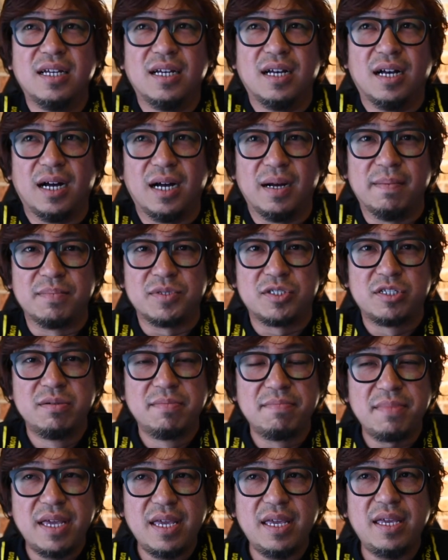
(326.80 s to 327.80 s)
To
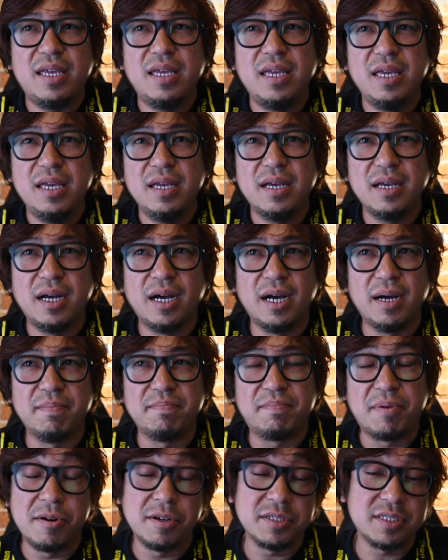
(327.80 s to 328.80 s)
me,
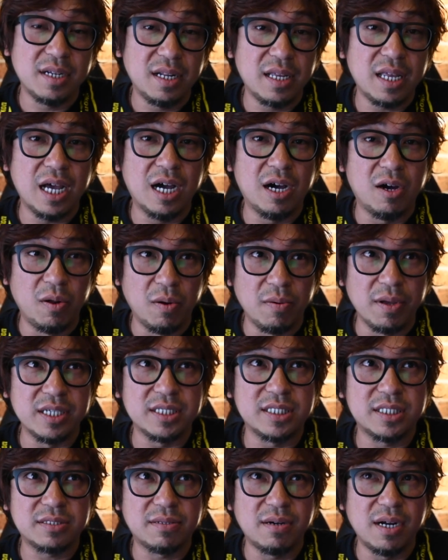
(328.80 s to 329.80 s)
personally, I
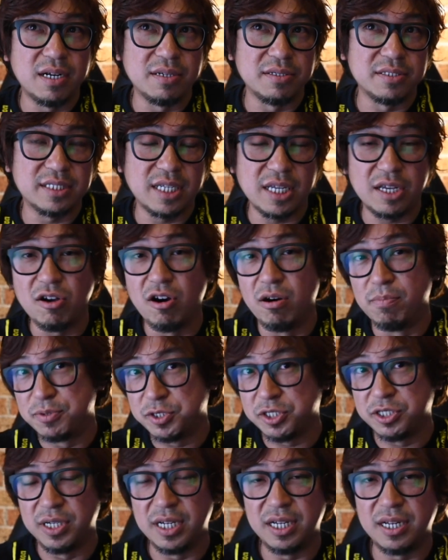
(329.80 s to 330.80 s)
always try to seek
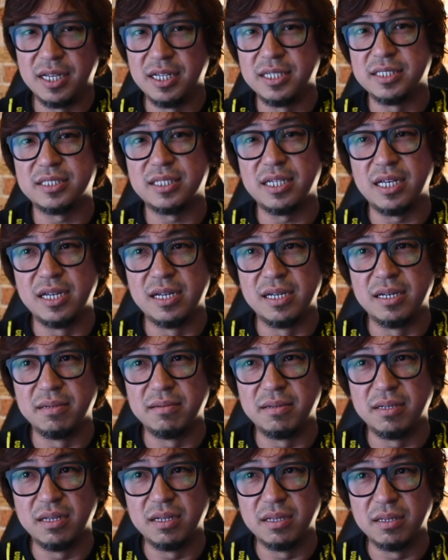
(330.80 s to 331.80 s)
opportunities
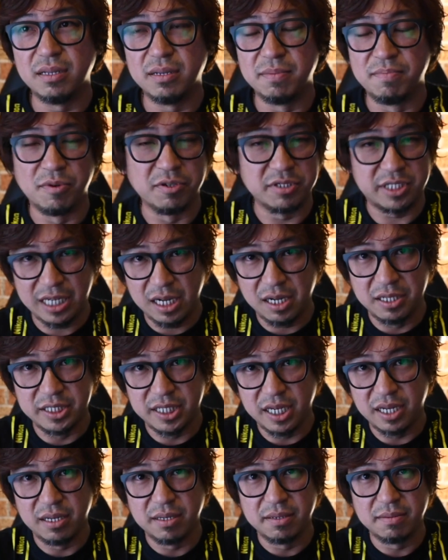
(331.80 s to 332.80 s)
in the most
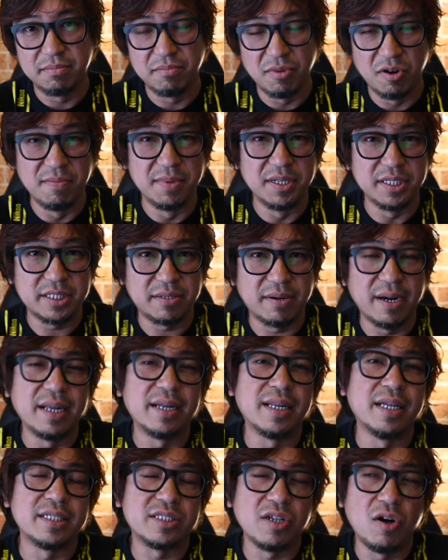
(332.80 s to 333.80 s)
challenging moments,
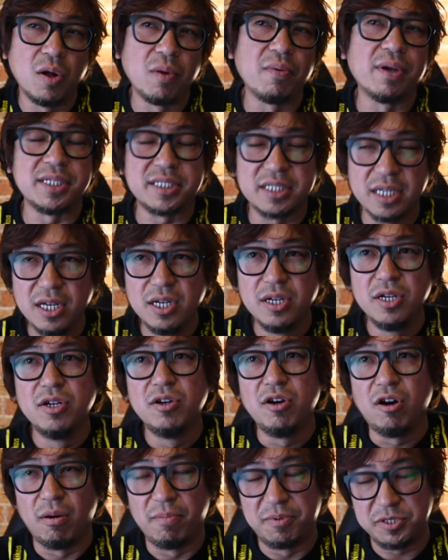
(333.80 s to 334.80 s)
right? There's always
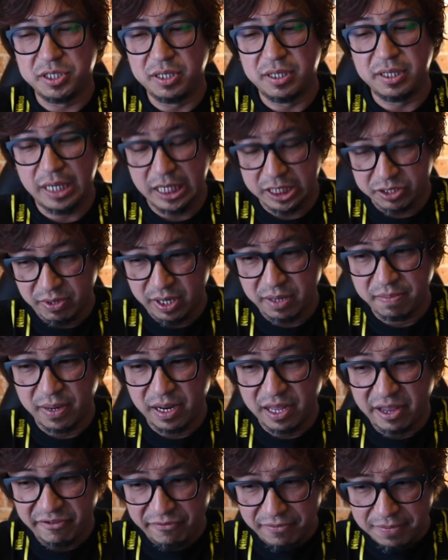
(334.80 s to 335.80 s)
opportunity, that's what I
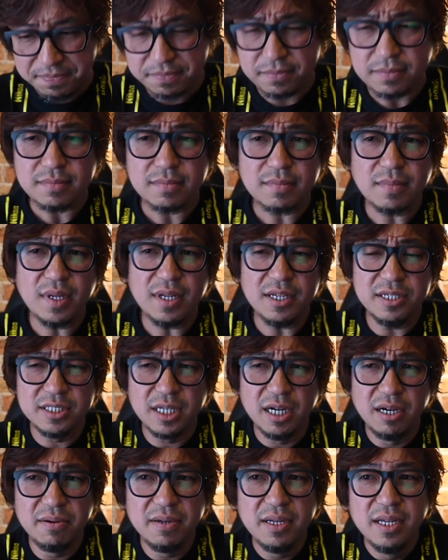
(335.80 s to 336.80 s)
believe.
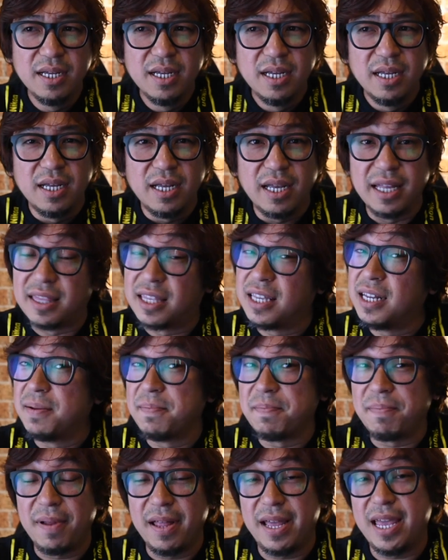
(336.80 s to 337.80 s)
So it
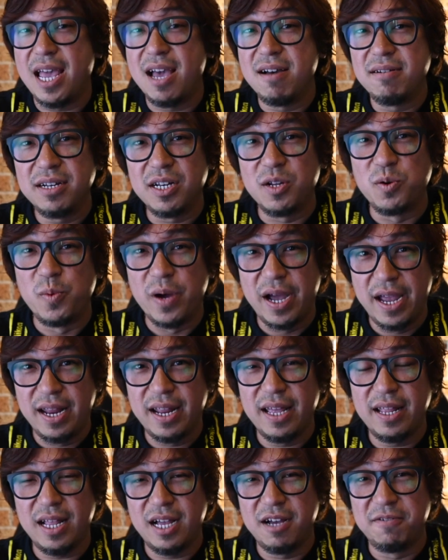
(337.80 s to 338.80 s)
didn't play out the way
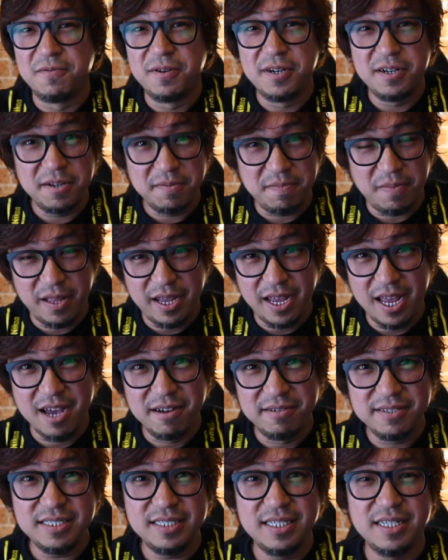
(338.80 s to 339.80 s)
that I wanted to play
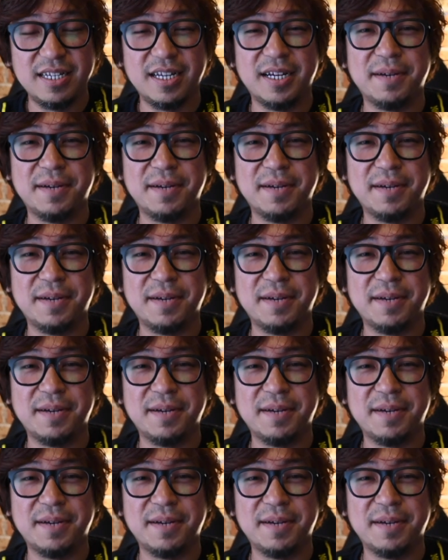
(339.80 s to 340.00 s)
out,